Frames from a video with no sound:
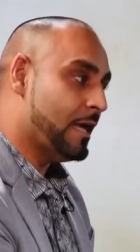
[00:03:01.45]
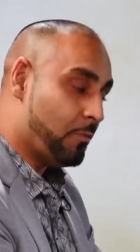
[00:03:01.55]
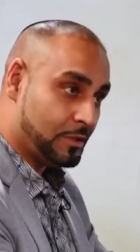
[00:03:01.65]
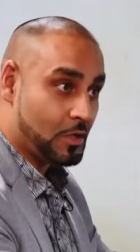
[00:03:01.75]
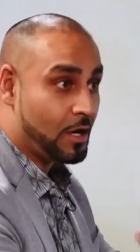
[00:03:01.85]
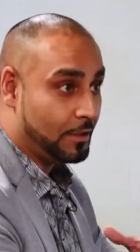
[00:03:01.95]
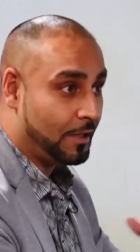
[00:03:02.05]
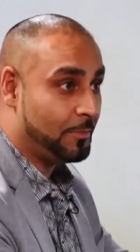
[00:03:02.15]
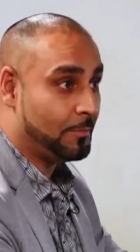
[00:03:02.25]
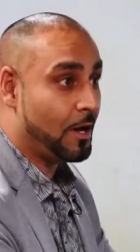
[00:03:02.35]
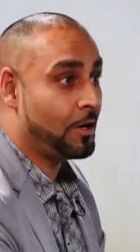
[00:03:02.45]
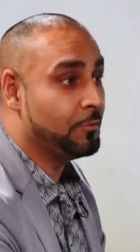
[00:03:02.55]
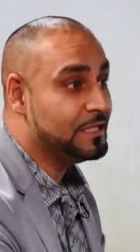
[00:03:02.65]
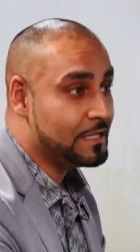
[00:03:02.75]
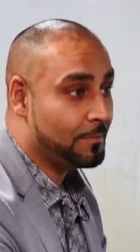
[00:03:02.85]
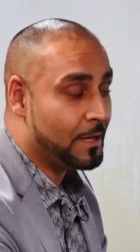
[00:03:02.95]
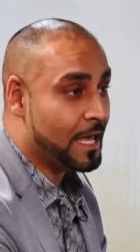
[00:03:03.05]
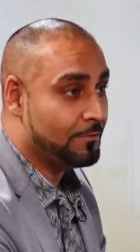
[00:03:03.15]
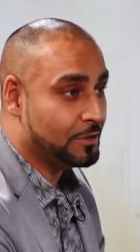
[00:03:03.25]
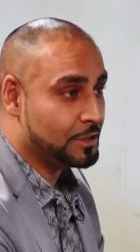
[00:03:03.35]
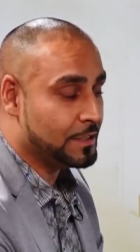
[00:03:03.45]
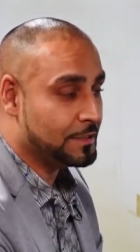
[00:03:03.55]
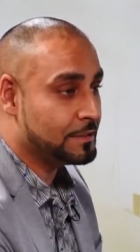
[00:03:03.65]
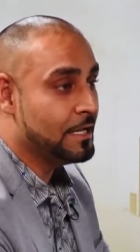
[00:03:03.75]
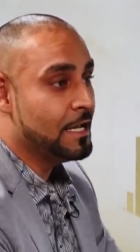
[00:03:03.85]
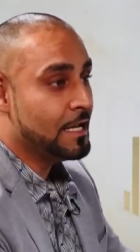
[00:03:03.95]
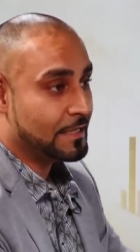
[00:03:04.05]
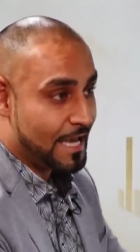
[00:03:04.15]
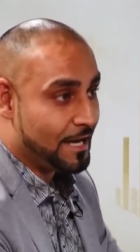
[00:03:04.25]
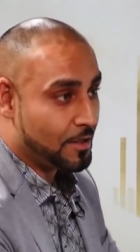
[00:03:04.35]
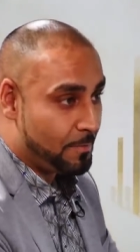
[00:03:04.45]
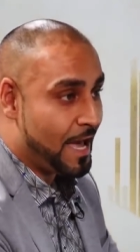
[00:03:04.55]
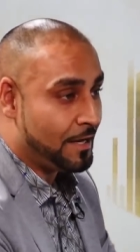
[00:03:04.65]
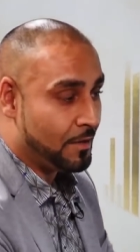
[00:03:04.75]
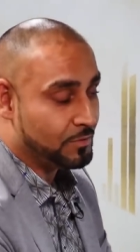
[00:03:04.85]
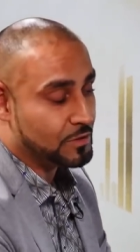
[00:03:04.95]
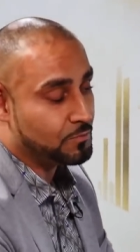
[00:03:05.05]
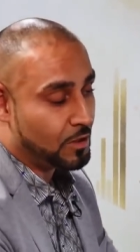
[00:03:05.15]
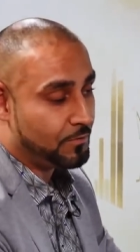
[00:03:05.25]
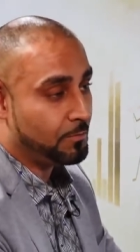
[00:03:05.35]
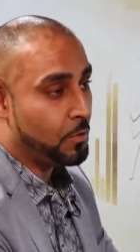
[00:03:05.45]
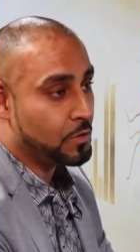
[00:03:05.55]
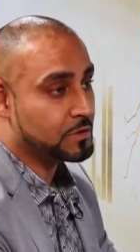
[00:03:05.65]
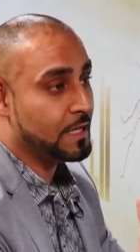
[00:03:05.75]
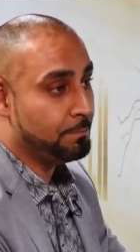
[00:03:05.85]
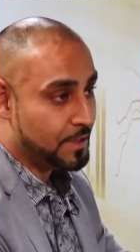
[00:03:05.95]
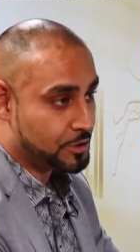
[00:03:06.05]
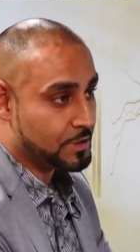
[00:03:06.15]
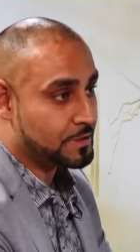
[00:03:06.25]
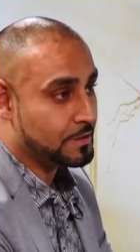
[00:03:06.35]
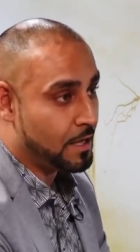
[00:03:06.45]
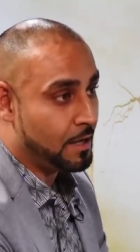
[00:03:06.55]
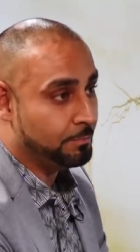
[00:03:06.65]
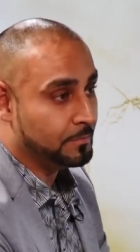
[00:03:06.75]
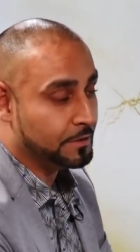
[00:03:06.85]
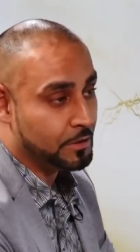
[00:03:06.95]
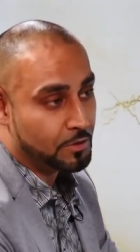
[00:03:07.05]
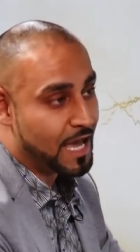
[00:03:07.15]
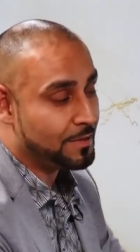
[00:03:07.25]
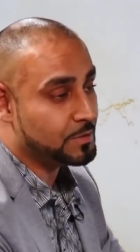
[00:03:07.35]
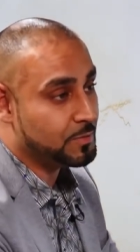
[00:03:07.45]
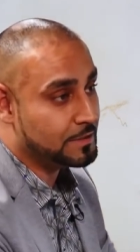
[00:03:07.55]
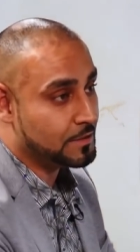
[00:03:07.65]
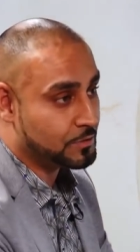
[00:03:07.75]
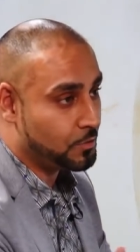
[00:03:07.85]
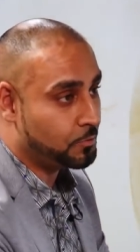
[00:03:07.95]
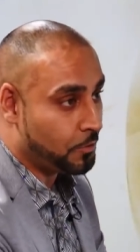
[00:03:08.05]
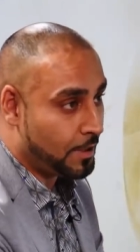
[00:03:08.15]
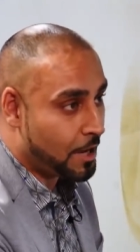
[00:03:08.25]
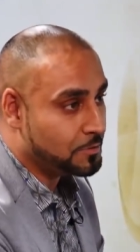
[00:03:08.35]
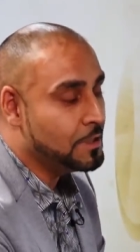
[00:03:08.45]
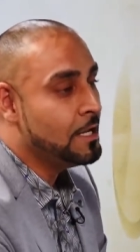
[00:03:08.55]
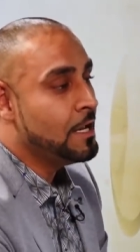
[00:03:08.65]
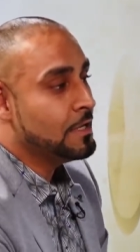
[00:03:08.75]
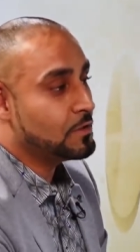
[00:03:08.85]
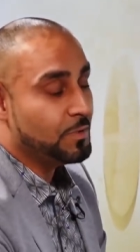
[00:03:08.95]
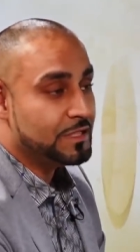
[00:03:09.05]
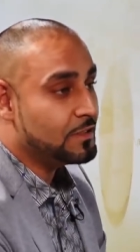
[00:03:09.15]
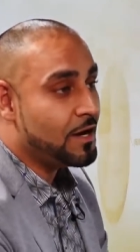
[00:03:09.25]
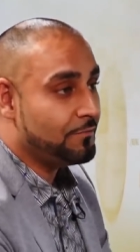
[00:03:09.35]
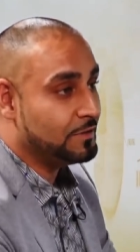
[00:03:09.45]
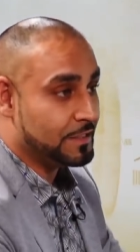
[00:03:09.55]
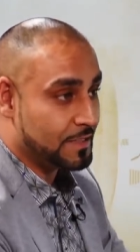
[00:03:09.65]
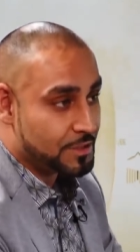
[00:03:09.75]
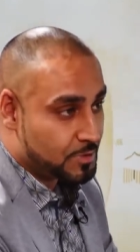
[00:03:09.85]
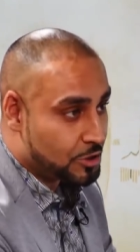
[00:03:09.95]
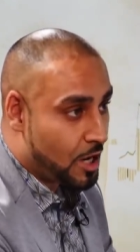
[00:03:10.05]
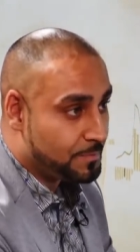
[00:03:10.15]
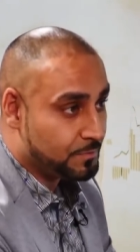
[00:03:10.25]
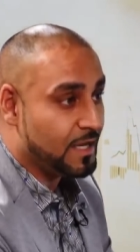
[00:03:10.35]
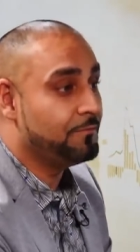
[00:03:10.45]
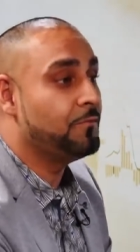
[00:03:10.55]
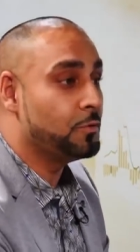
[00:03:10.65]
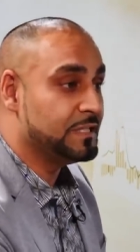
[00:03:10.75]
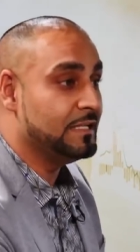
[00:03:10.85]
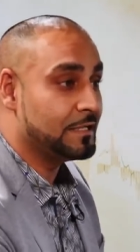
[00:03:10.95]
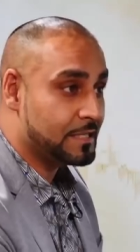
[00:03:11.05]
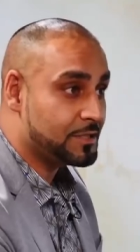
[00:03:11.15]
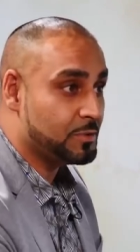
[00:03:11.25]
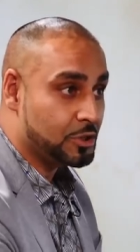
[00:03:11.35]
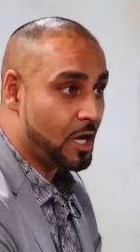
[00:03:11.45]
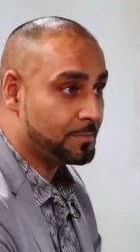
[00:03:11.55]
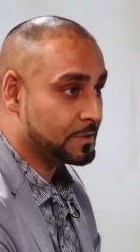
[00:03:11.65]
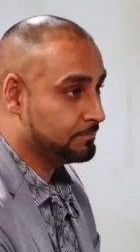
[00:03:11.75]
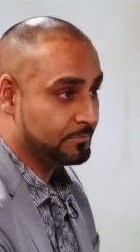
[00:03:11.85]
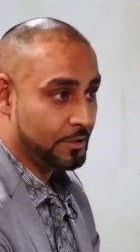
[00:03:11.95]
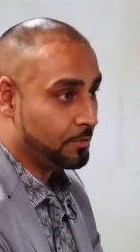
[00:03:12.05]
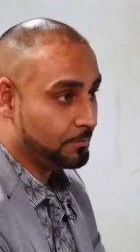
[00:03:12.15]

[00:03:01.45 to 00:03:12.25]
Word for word: I want to talk a little bit about our retail play, which is Canna Cabana, which is one of our most ambitious, um, you know, cannabis retail store rollout. So we started with accessory shops. We have 14 accessory shops, you know,